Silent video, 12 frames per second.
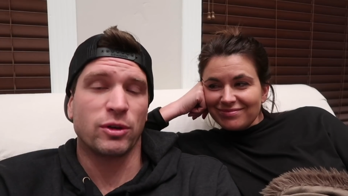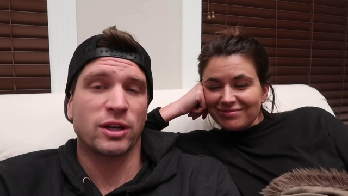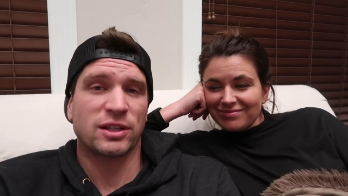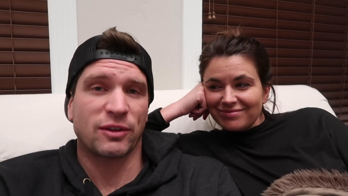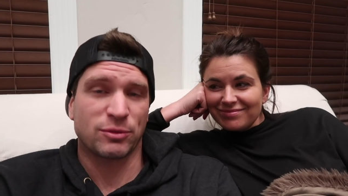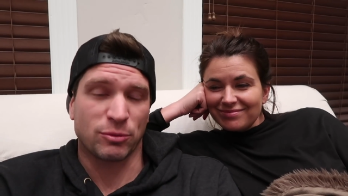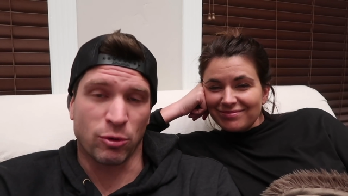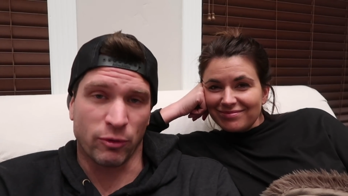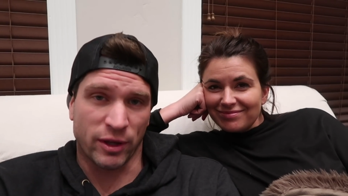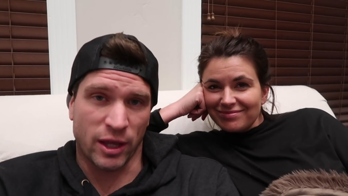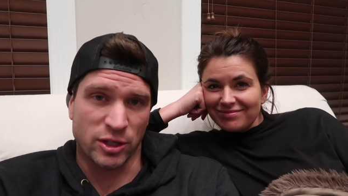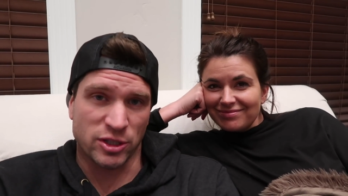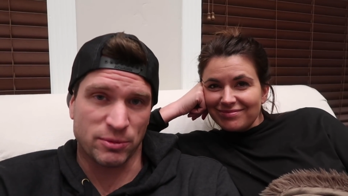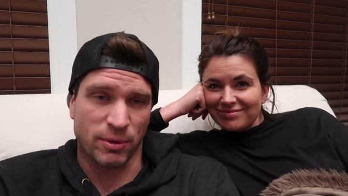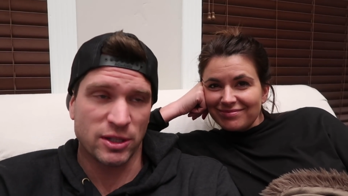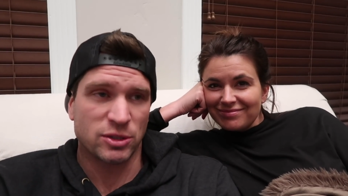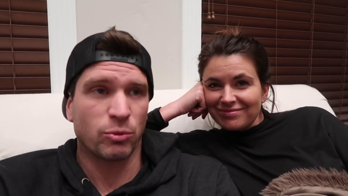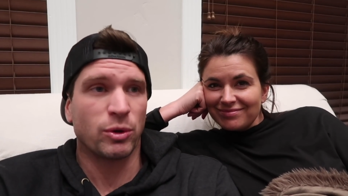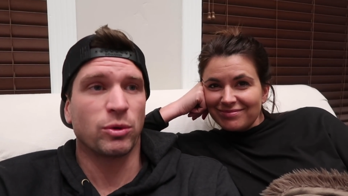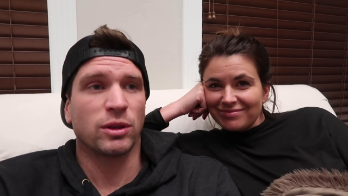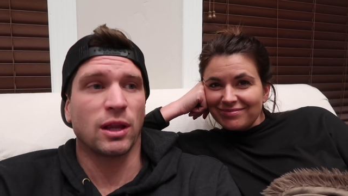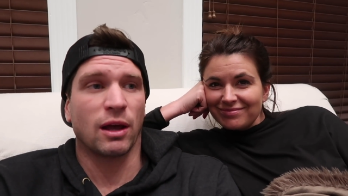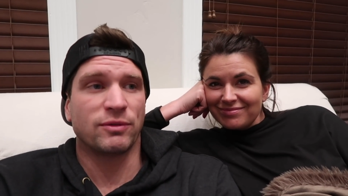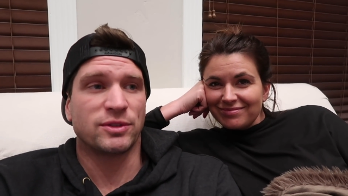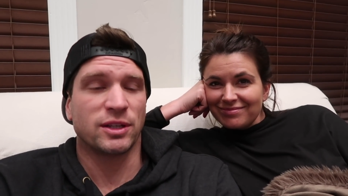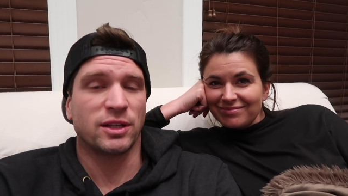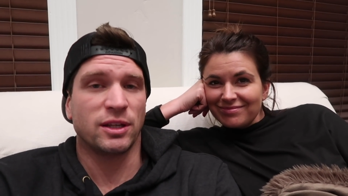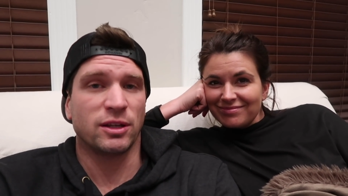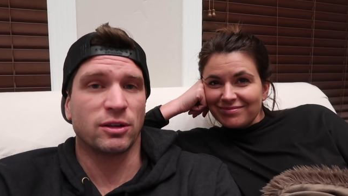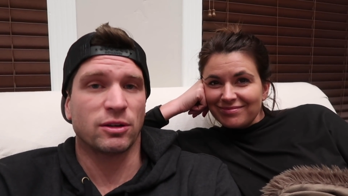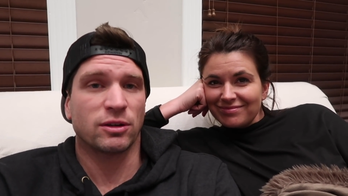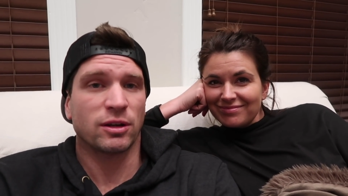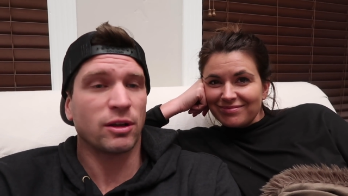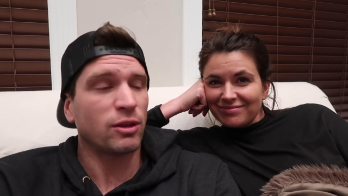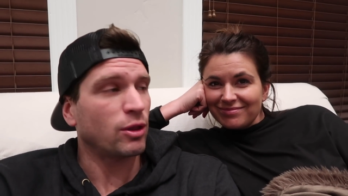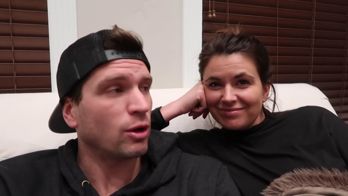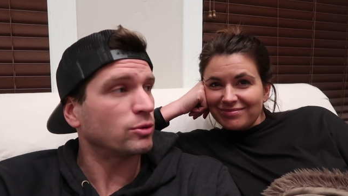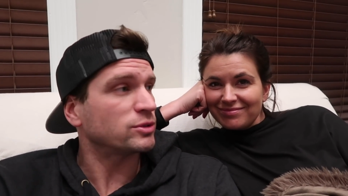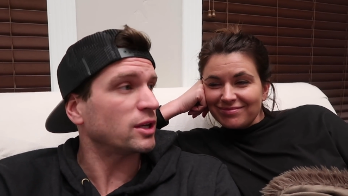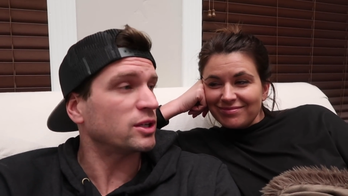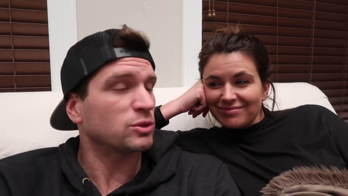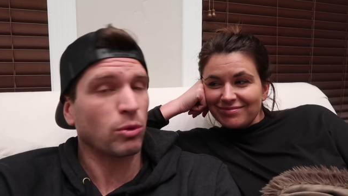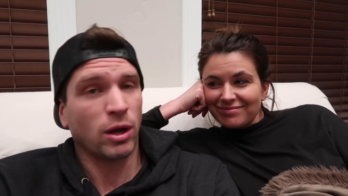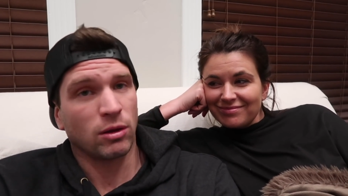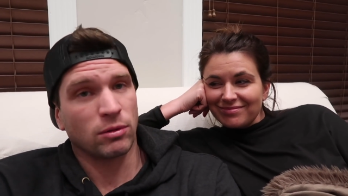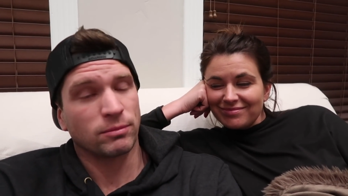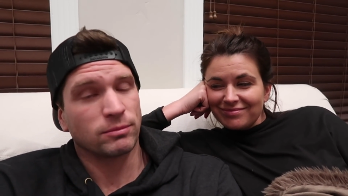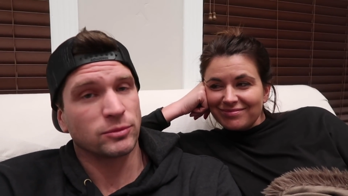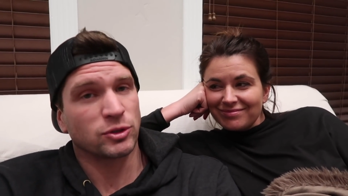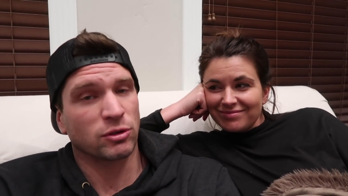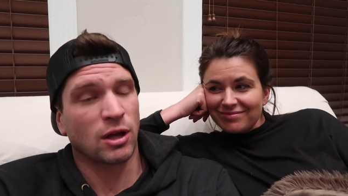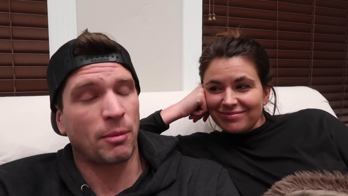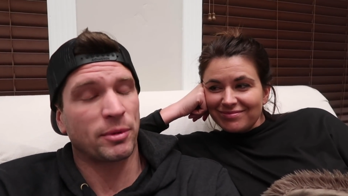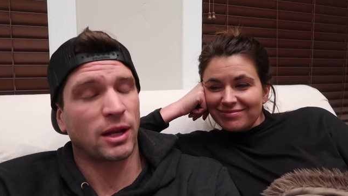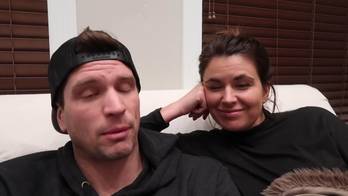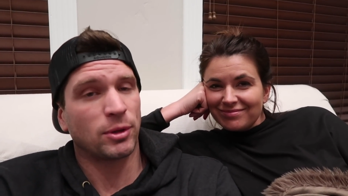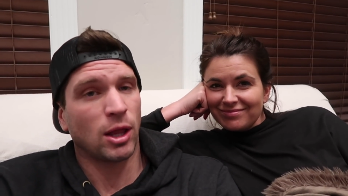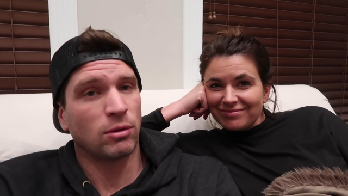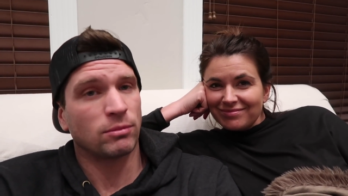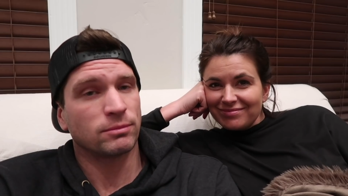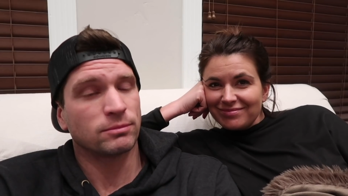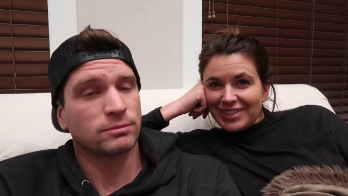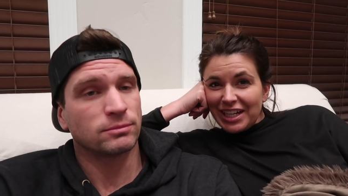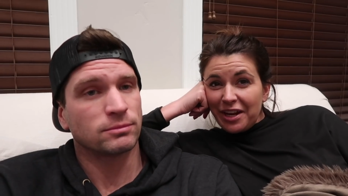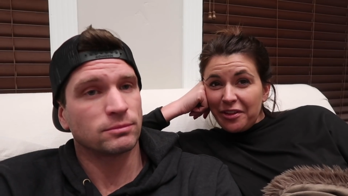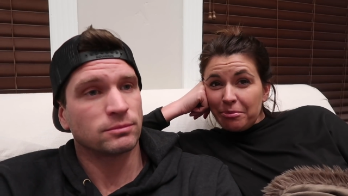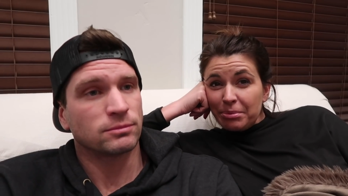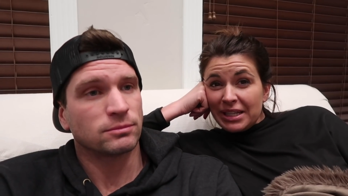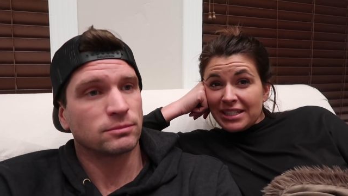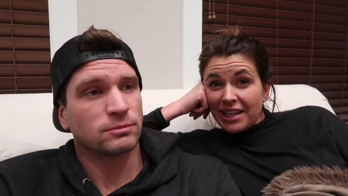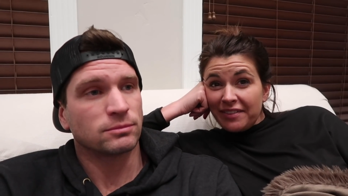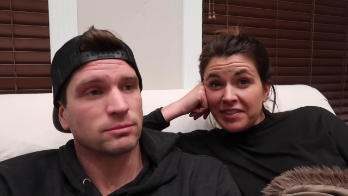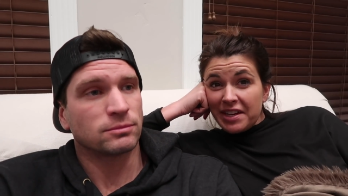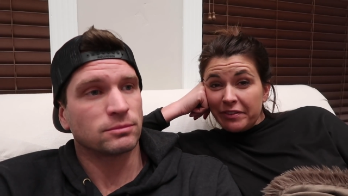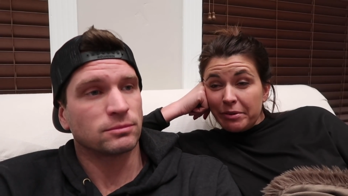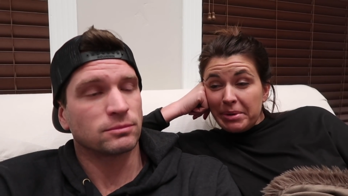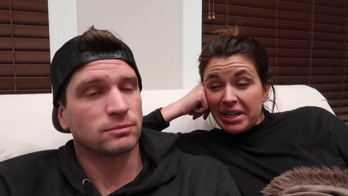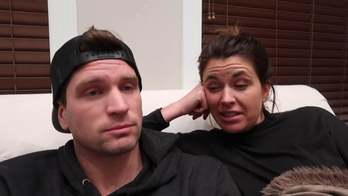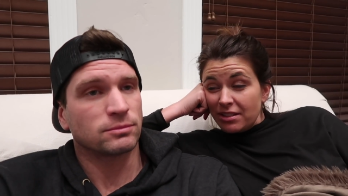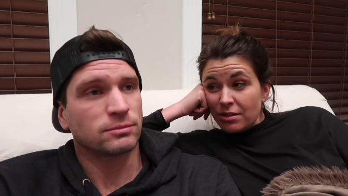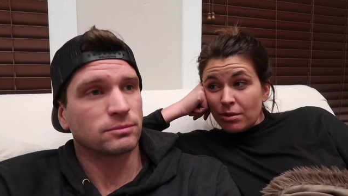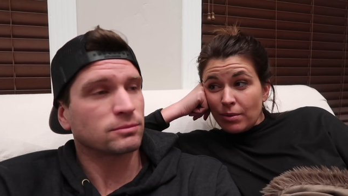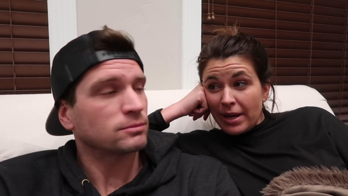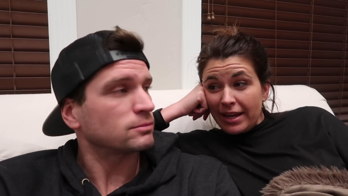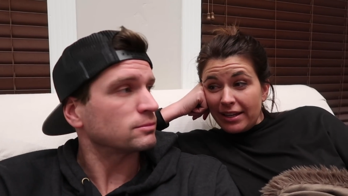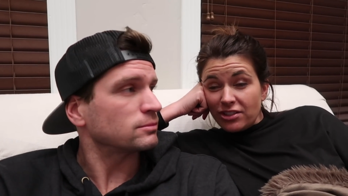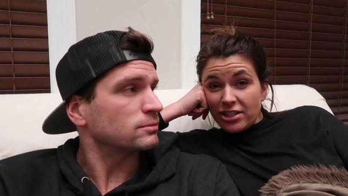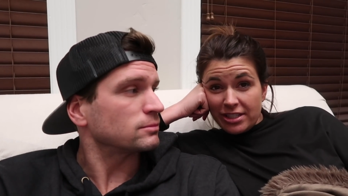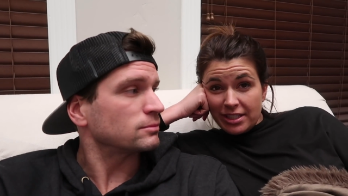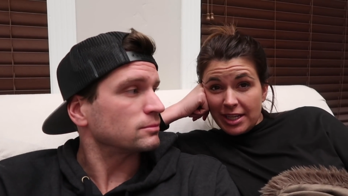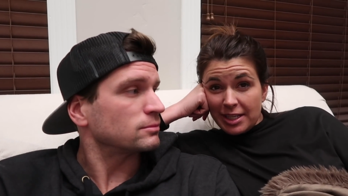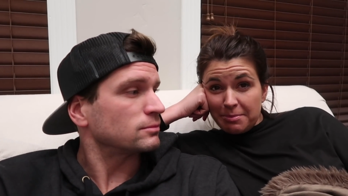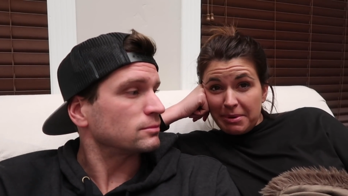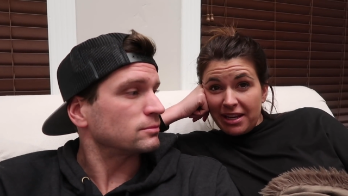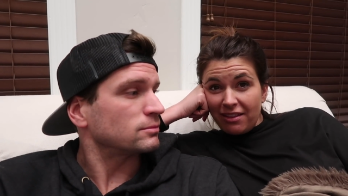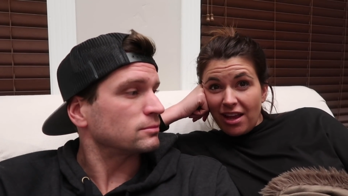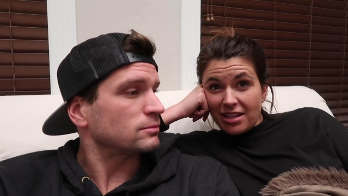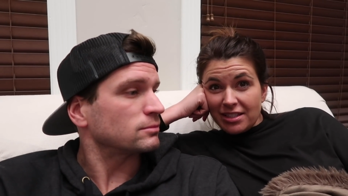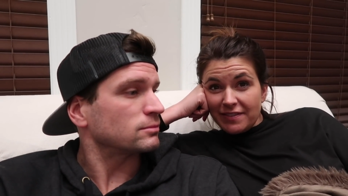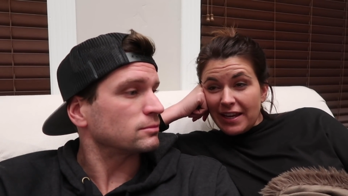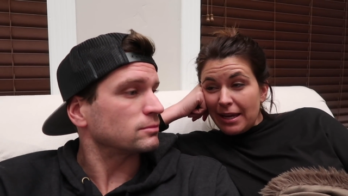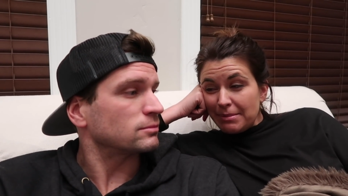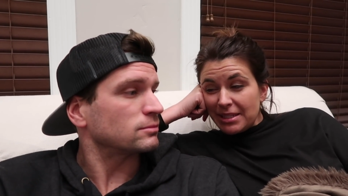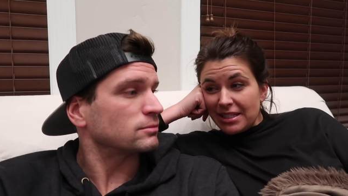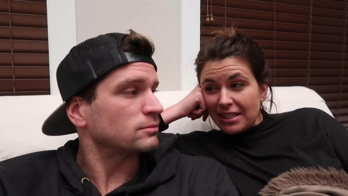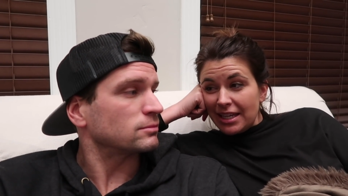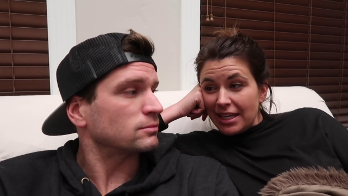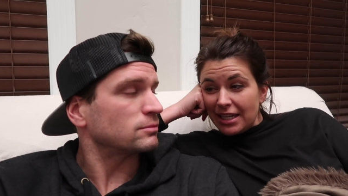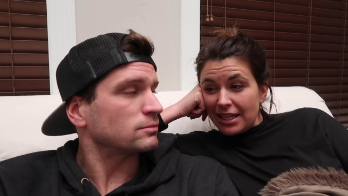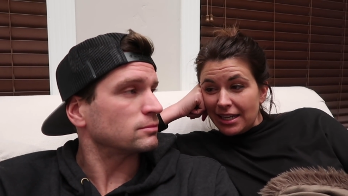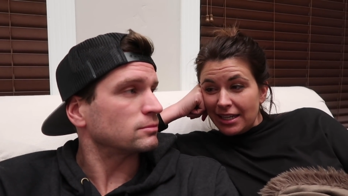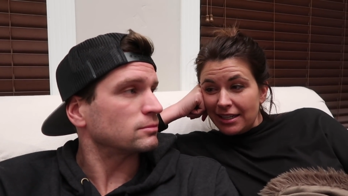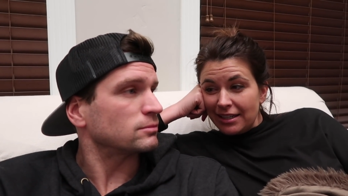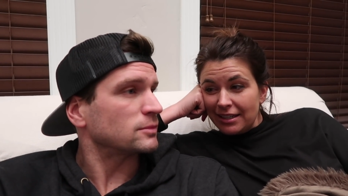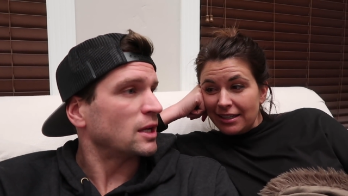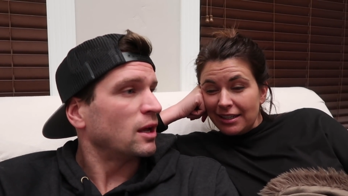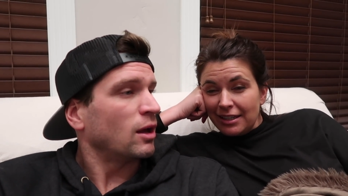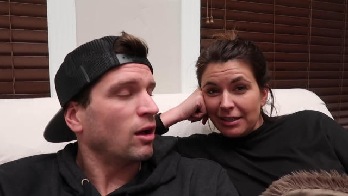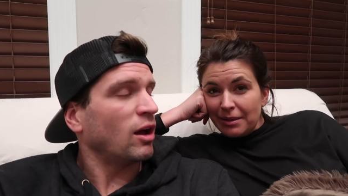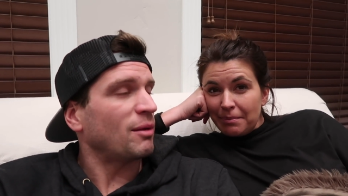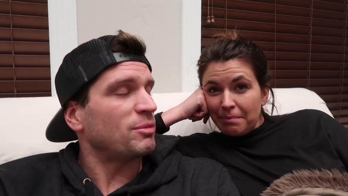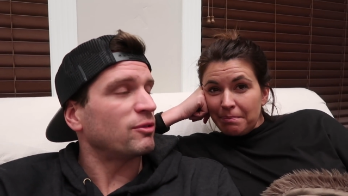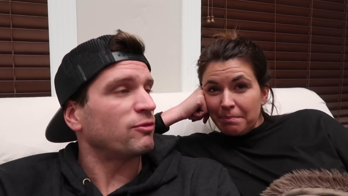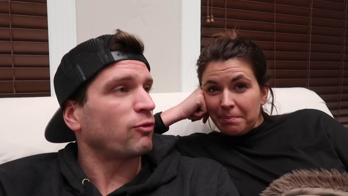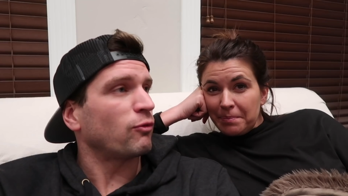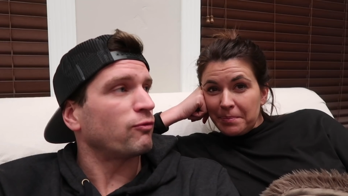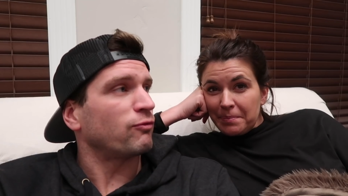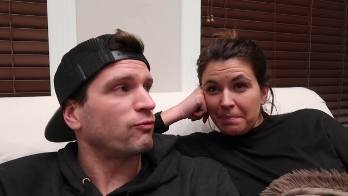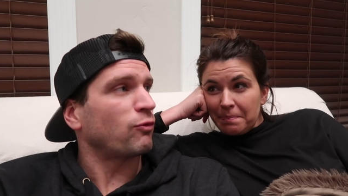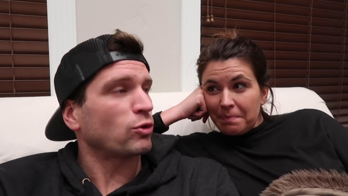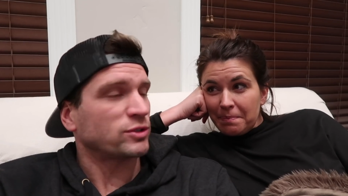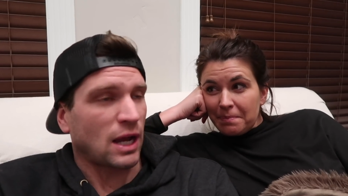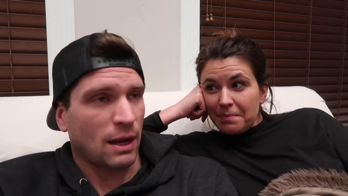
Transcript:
Speaker 1: If you guys have some cool vacation spots, we would love to hear those as well. So comment down below.
Speaker 2: Another place I've never been is Hawaii. Justin has been lots of times as a kid.
Speaker 1: Uh, I've been four